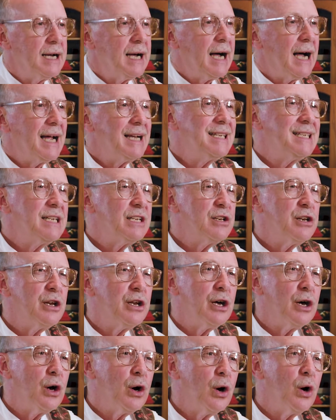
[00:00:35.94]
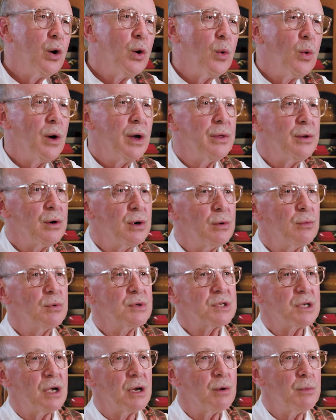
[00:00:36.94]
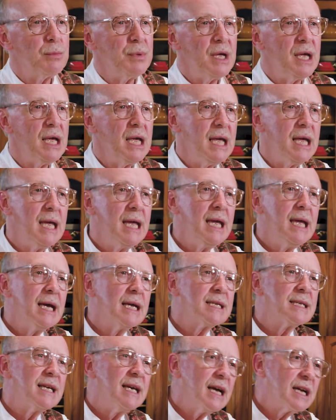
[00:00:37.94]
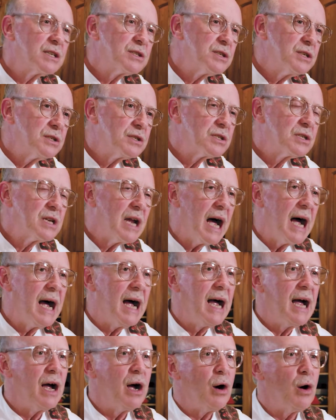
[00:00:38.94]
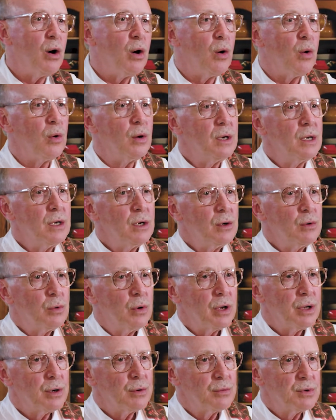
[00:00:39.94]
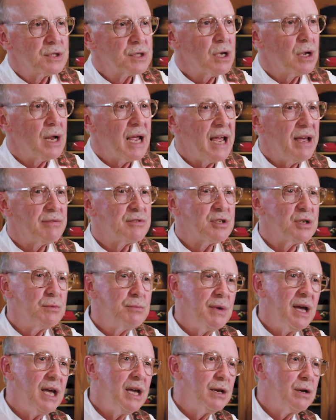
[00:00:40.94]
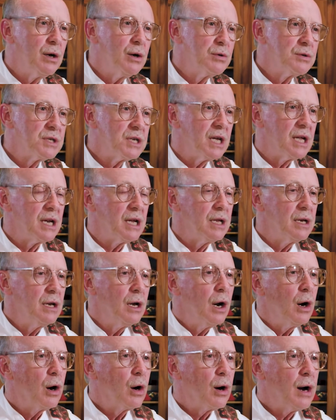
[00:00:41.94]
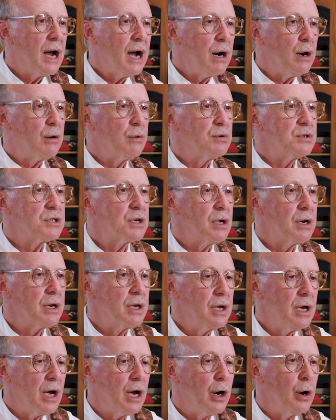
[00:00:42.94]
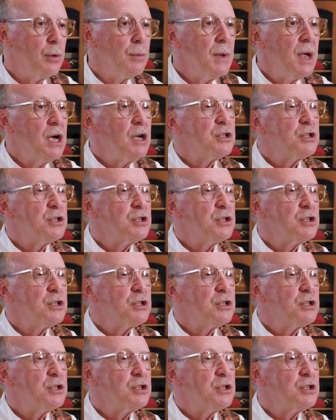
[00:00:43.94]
I didn't know whether it was gonna be a Texas style, whether it was gonna have tomatoes in it, or how it was gonna go.